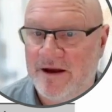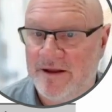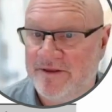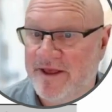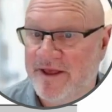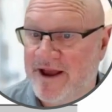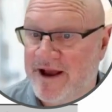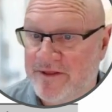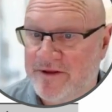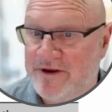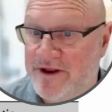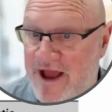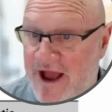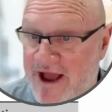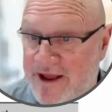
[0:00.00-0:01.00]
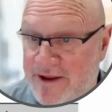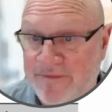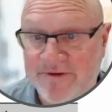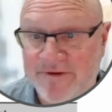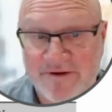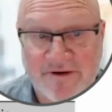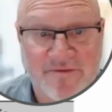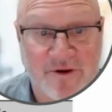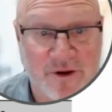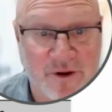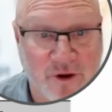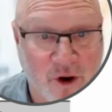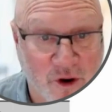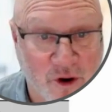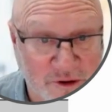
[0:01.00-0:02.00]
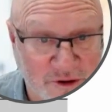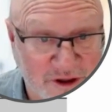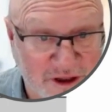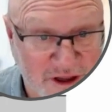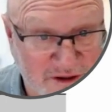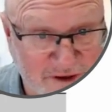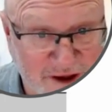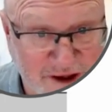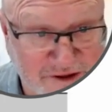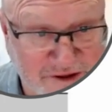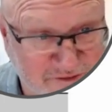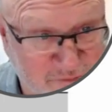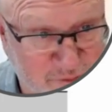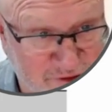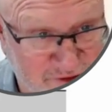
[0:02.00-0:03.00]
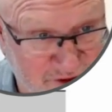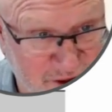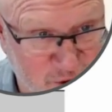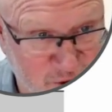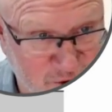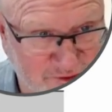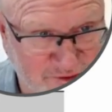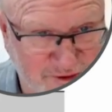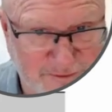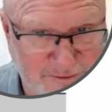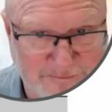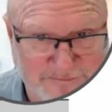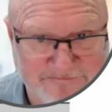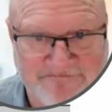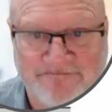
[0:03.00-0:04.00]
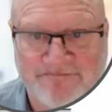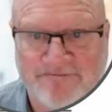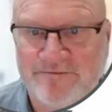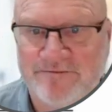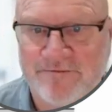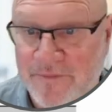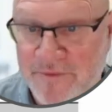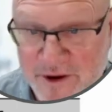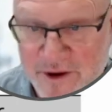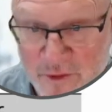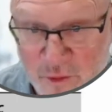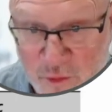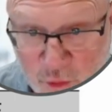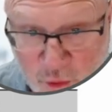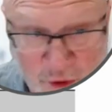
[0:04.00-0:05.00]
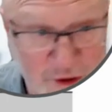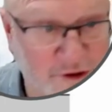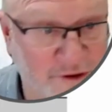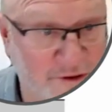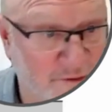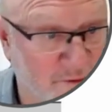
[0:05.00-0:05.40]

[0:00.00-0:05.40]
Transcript: They are the names of the non-invasive procedures. They're ordered